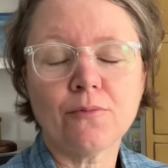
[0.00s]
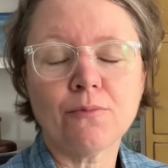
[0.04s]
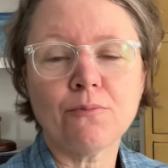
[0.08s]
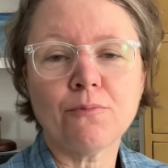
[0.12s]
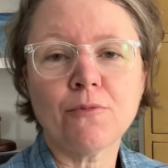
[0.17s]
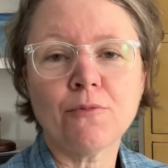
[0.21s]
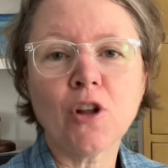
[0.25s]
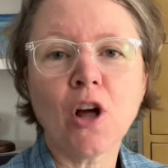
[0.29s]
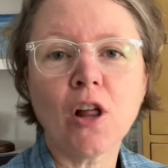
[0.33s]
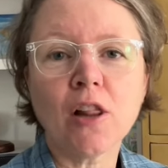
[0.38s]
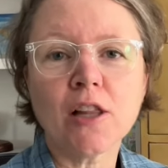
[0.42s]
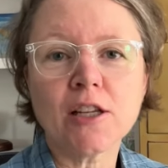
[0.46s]

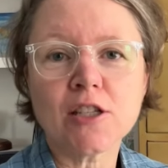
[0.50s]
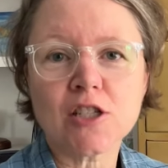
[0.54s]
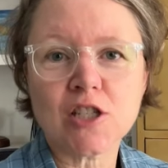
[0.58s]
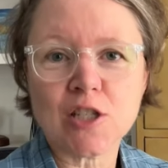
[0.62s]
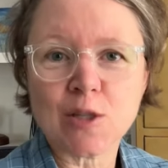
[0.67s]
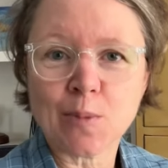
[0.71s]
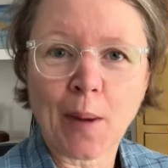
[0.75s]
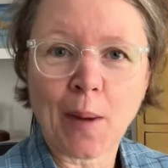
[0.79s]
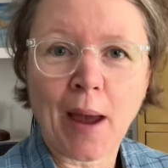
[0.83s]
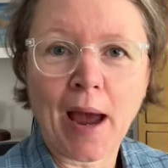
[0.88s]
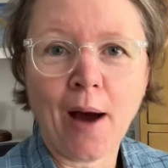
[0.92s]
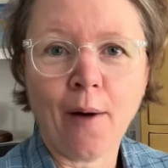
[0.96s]
Knowledge
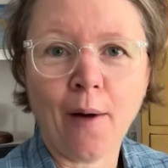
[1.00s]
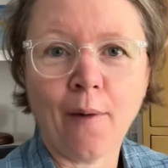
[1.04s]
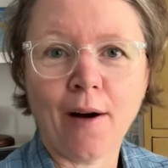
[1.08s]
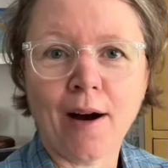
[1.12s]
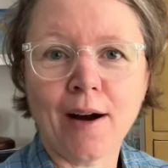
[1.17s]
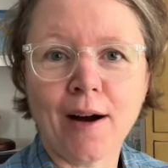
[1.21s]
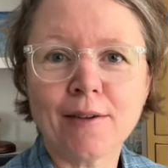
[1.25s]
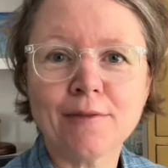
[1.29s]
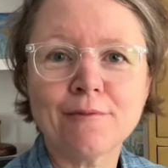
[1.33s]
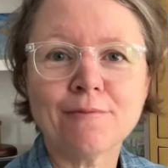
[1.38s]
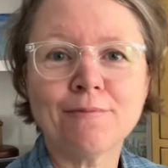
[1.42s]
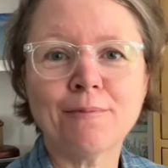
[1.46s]
is
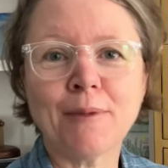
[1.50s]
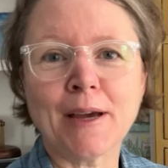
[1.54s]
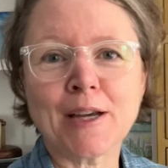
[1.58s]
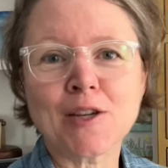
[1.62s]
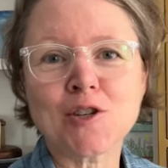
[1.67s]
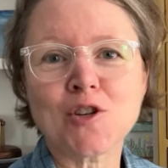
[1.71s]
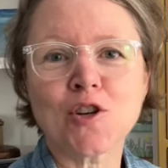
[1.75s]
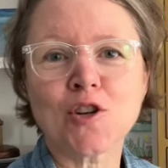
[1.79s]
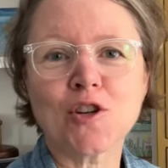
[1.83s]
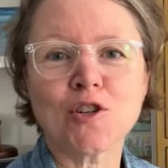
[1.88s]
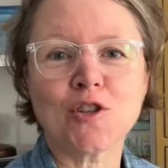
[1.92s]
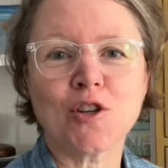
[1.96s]
power. Make
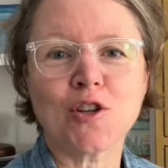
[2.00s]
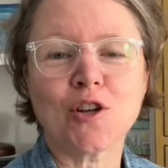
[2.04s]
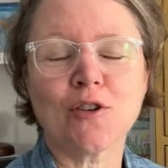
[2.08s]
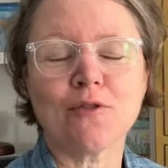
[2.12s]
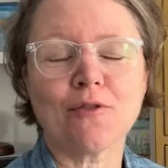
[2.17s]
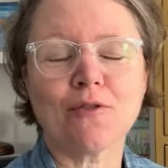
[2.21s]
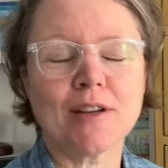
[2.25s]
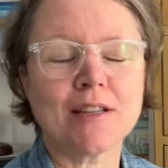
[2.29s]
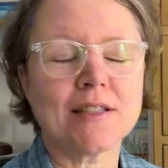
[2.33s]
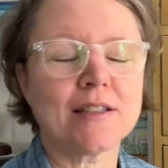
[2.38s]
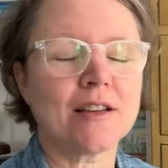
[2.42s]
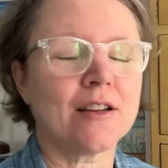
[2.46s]
sure you do your
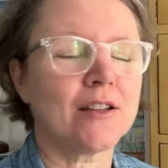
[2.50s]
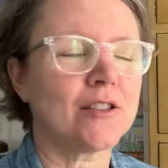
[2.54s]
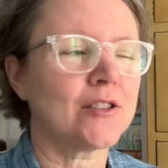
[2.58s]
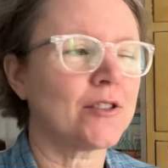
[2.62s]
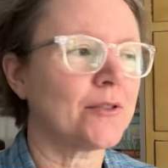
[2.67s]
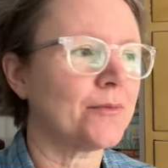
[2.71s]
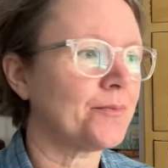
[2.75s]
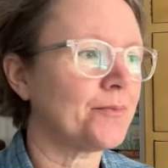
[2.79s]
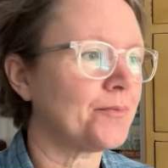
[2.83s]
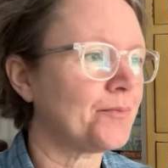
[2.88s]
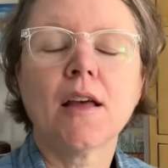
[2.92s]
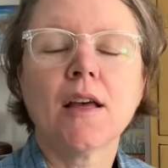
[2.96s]
research.
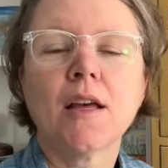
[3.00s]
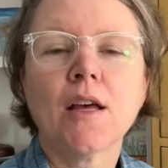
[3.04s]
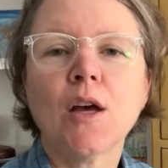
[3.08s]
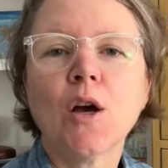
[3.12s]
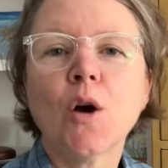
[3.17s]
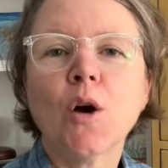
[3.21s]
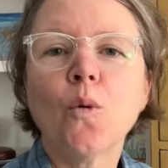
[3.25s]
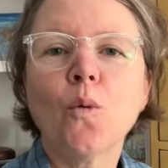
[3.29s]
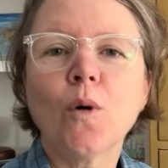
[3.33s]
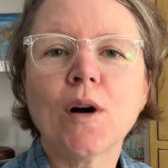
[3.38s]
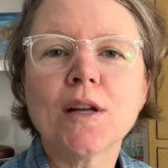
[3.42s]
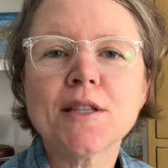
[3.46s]

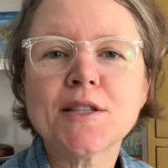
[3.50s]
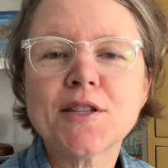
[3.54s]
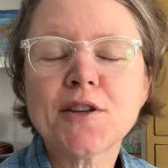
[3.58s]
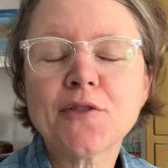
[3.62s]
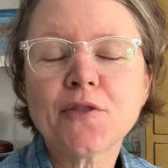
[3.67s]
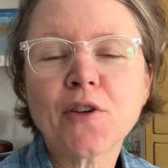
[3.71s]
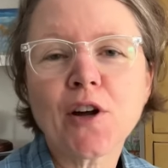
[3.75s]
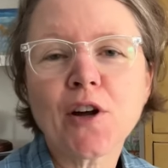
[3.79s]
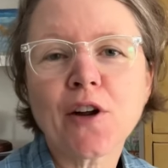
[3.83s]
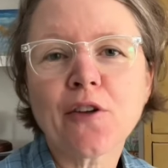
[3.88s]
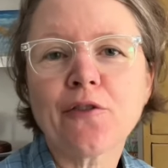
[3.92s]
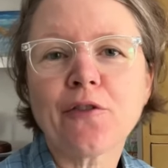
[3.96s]
Once
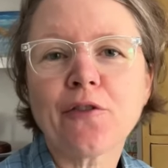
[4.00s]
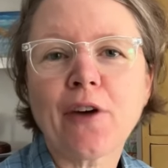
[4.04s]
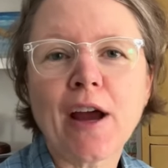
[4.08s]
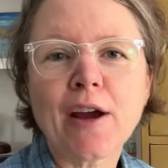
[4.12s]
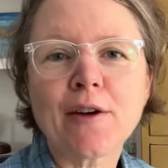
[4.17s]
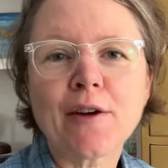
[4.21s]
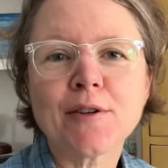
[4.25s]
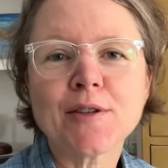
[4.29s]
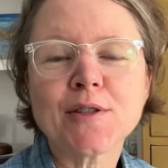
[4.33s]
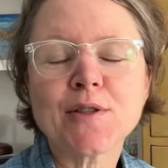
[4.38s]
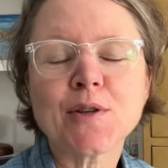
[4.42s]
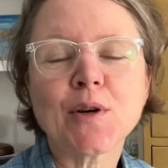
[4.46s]
you've got a
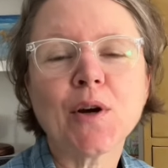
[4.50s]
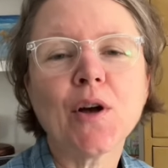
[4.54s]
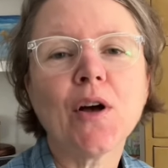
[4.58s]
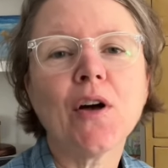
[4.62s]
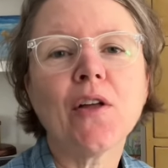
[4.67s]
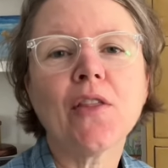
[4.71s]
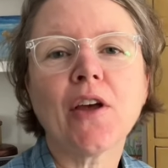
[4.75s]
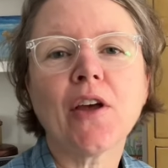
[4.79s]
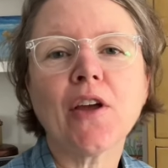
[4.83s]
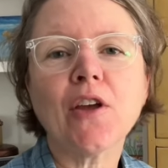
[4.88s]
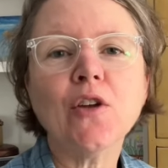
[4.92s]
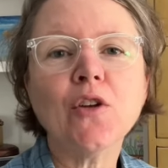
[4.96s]
fragrance
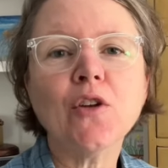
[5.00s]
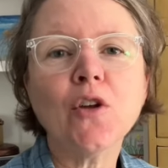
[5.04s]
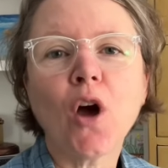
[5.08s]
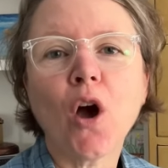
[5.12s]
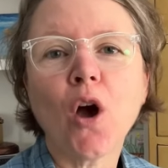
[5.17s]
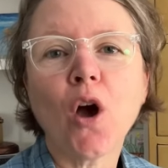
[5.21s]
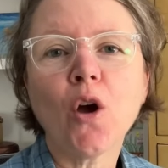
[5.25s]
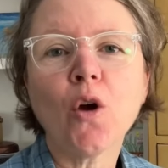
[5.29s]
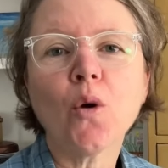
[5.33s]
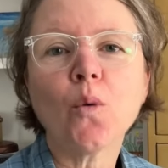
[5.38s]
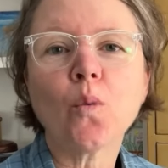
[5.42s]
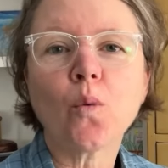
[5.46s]
oil that you
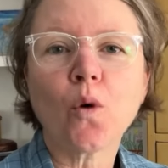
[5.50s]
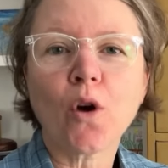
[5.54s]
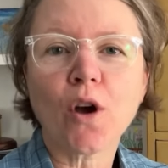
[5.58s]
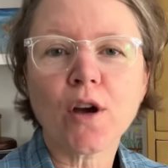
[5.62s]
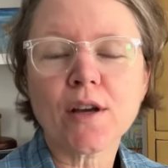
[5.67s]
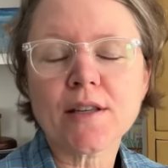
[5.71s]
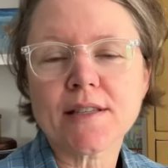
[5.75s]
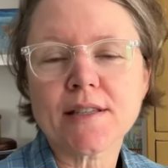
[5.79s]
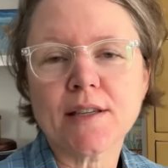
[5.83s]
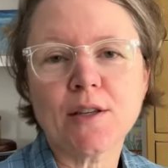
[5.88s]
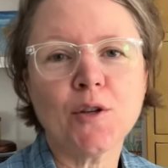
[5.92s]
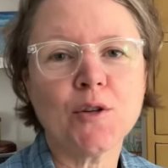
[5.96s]
know
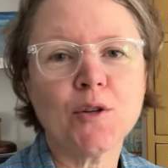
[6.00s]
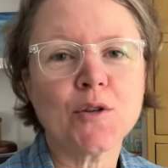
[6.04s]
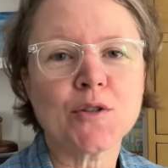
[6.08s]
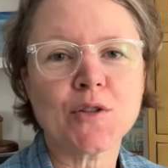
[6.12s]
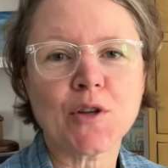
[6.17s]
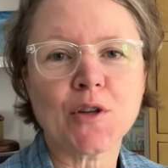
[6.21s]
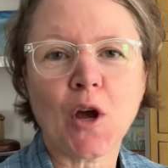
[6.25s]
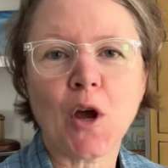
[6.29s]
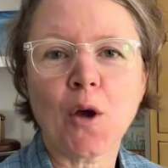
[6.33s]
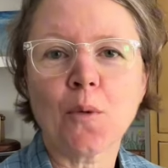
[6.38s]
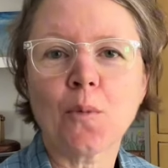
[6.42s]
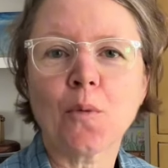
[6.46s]
works in your
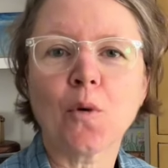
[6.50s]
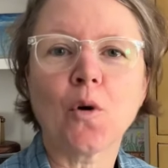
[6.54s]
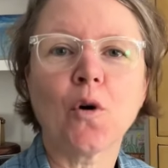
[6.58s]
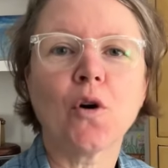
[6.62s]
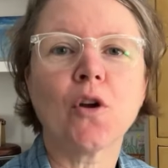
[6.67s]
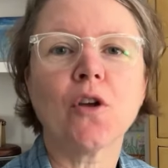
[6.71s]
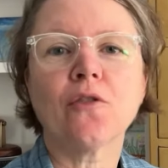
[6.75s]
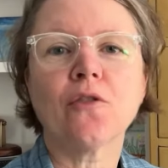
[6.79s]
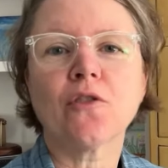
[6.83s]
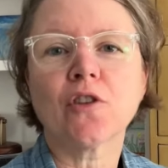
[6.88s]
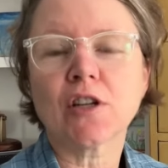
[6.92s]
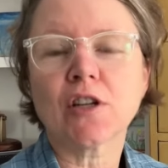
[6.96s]
soap, or you've